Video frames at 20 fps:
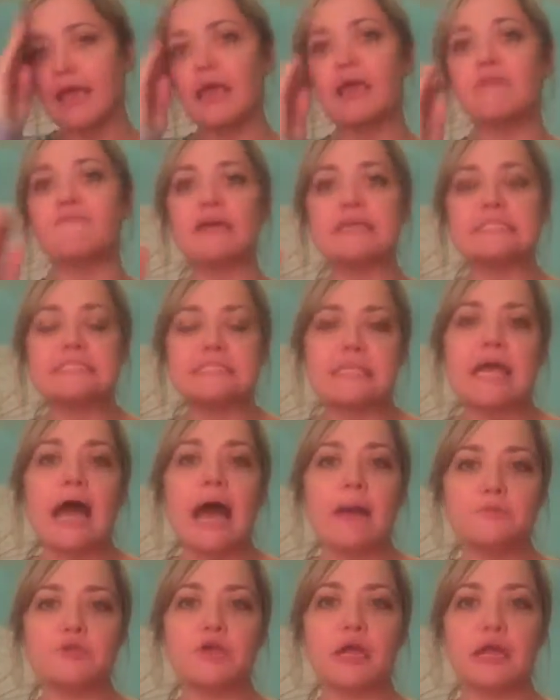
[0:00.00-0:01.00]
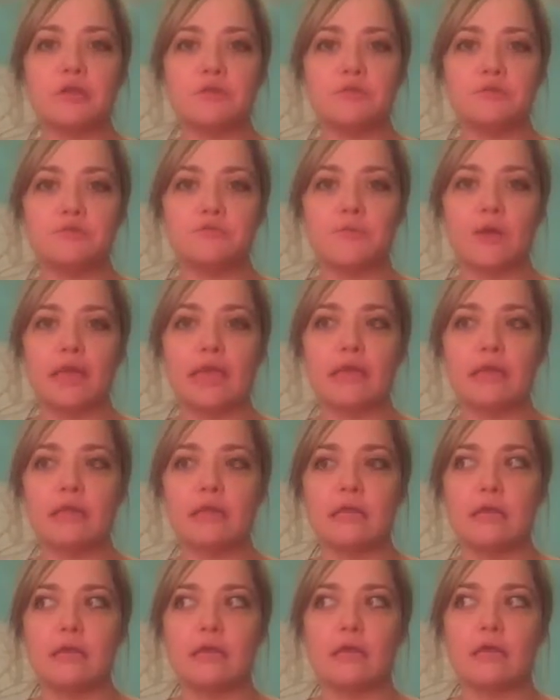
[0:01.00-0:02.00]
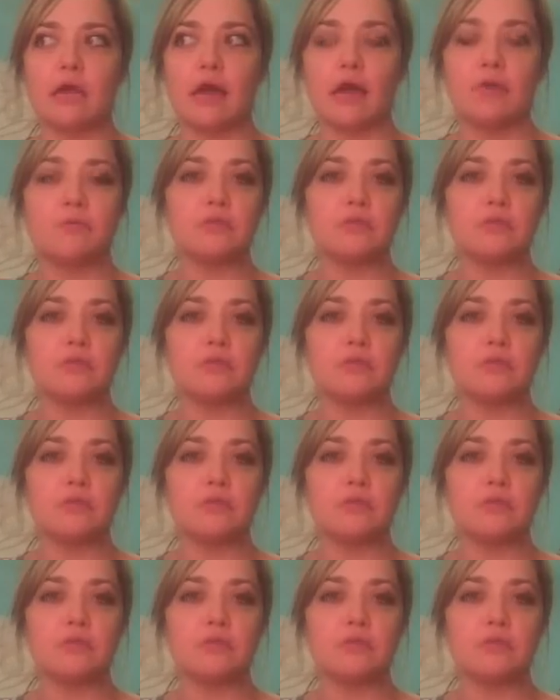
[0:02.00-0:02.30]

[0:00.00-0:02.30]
If I stopped trying to lose weight, I